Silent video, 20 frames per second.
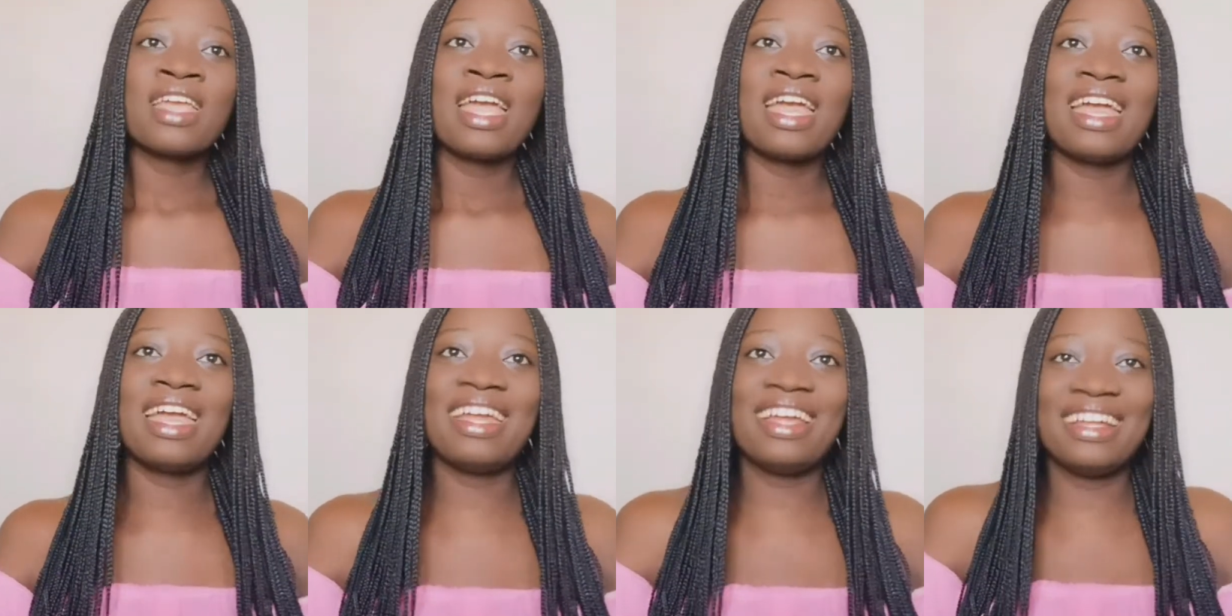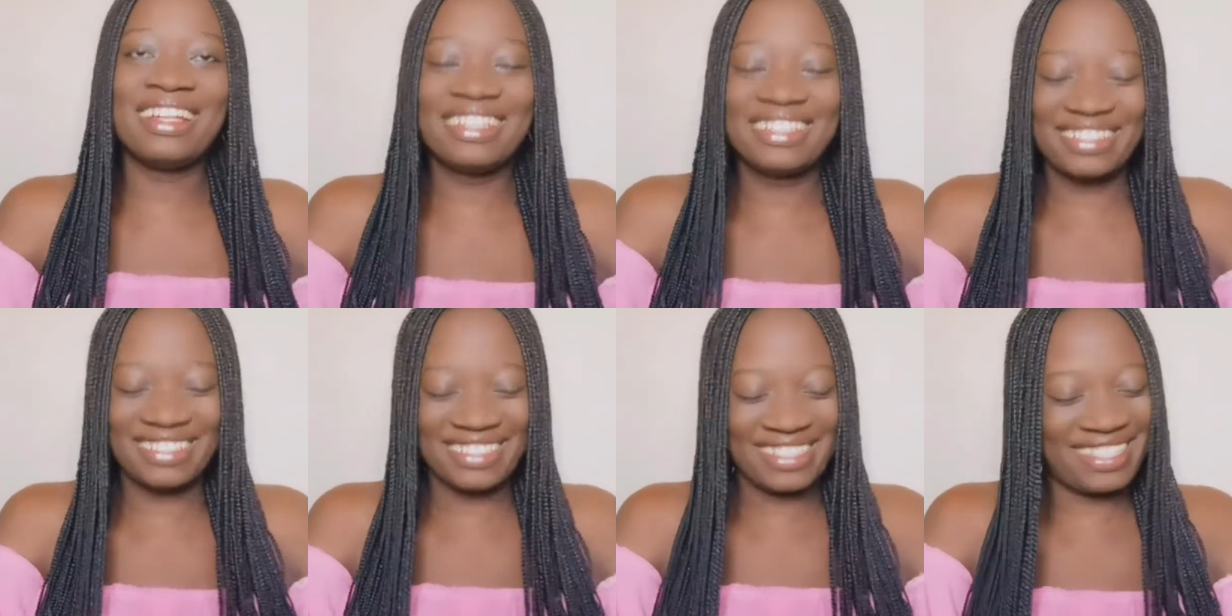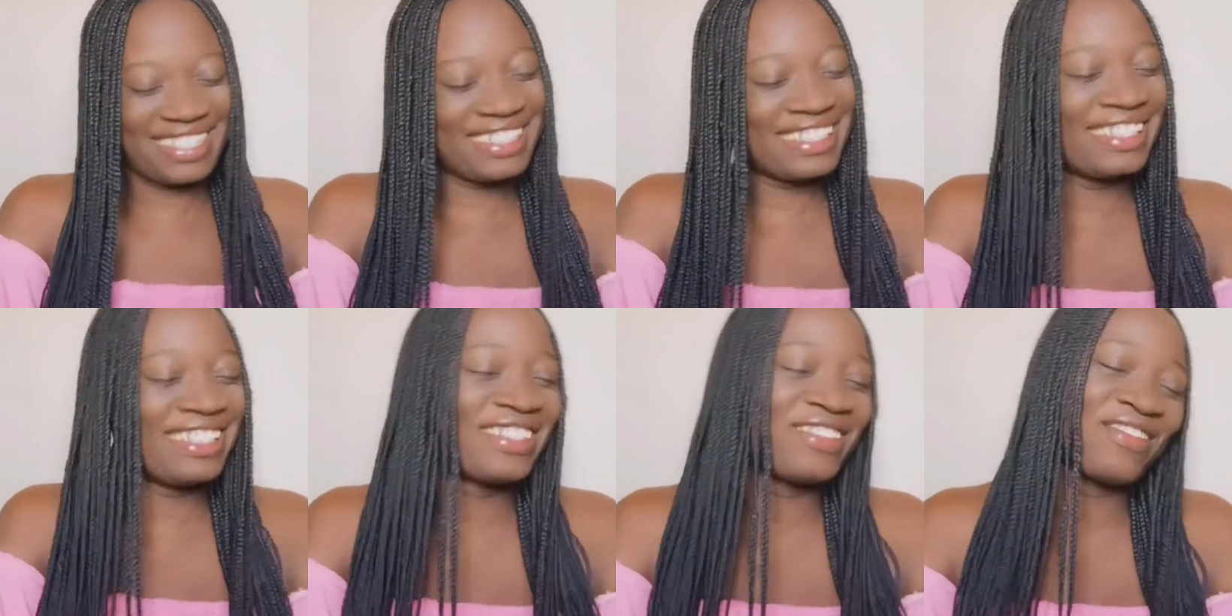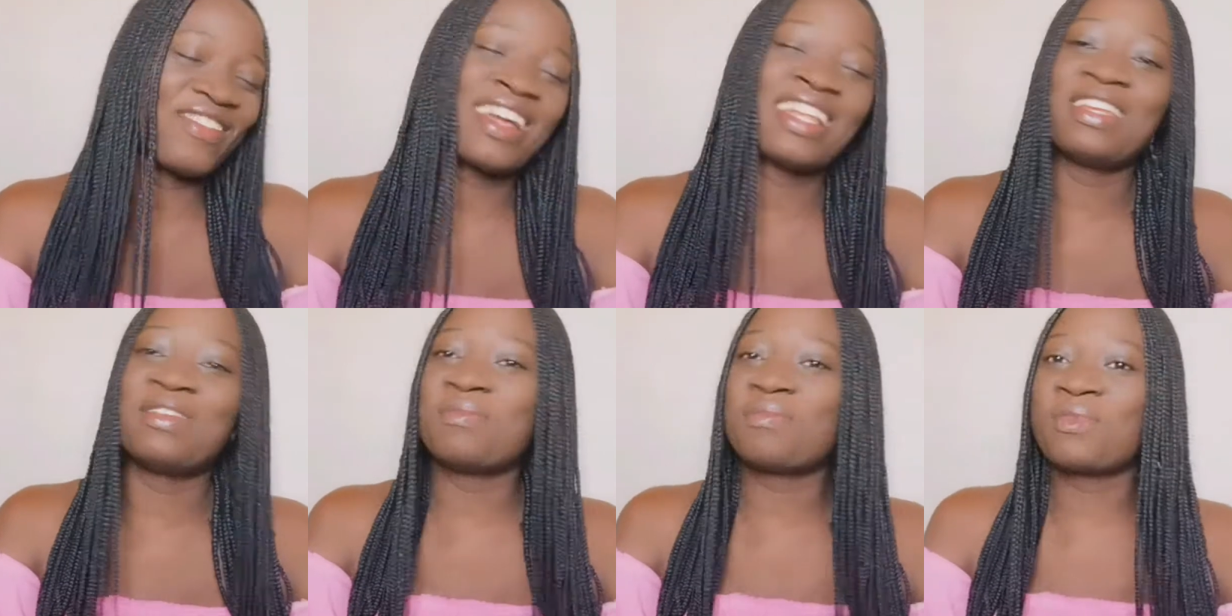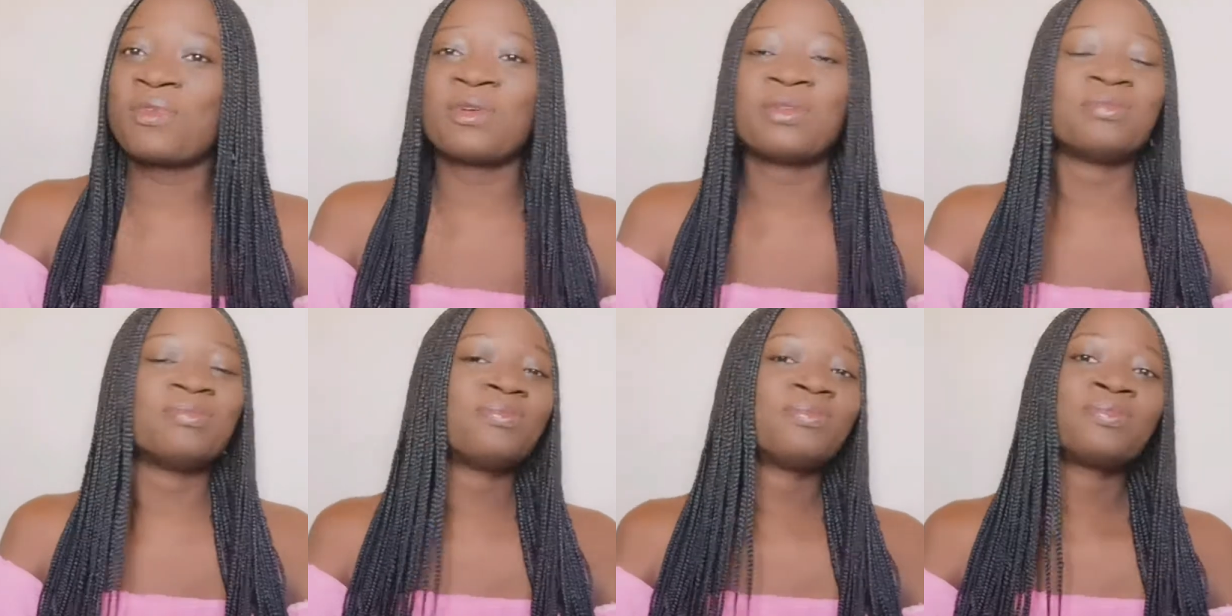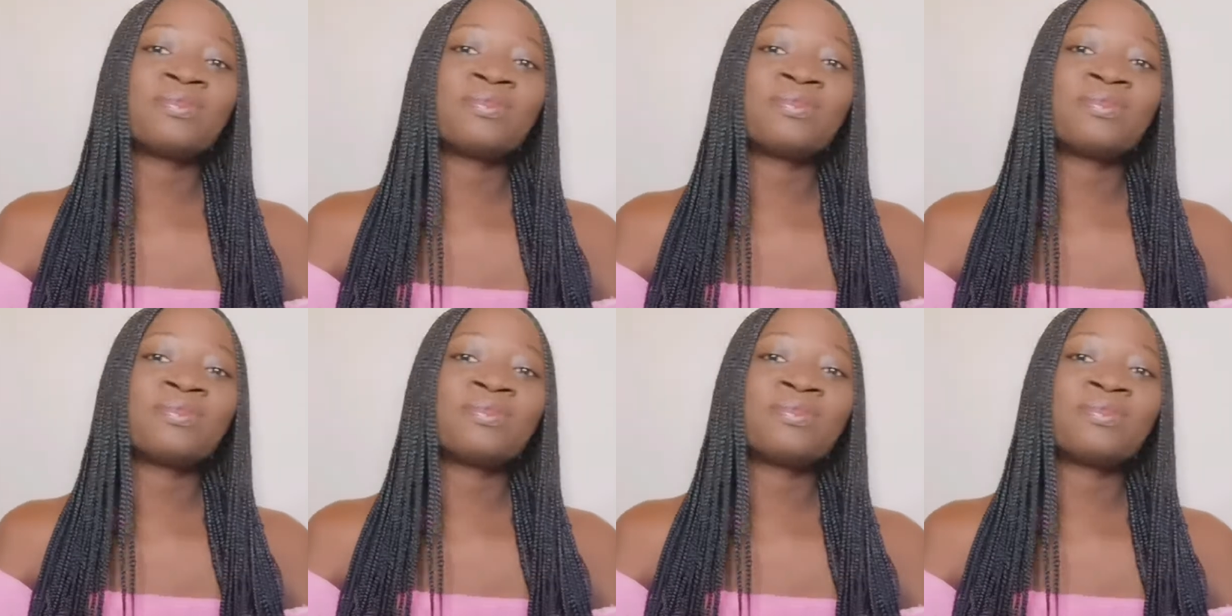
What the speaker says: It's funny, but